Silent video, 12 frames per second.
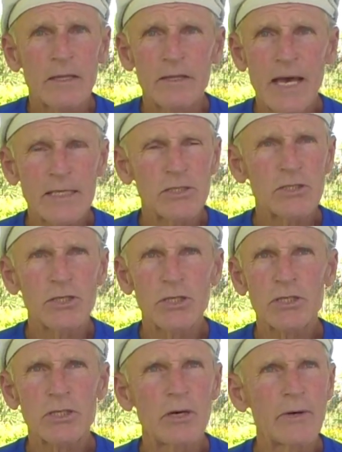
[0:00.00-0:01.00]
That's
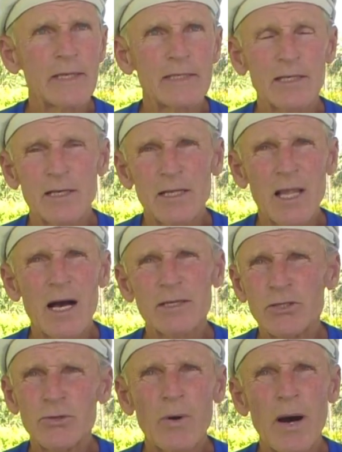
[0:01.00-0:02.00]
just going to
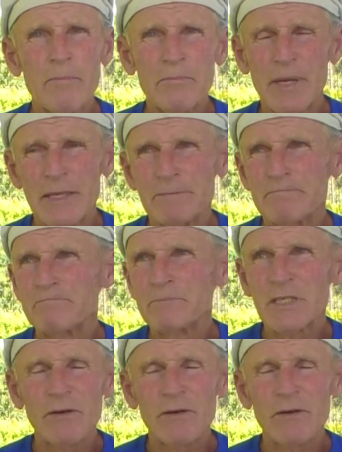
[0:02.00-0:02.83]
clog you up and